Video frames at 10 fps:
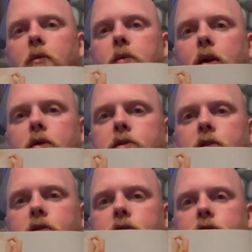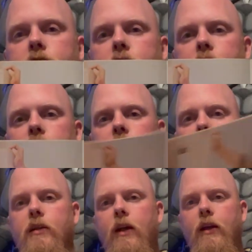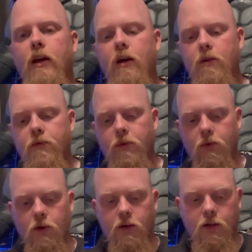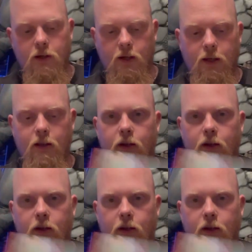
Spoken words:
posters and shit you could take out if you wanted and hang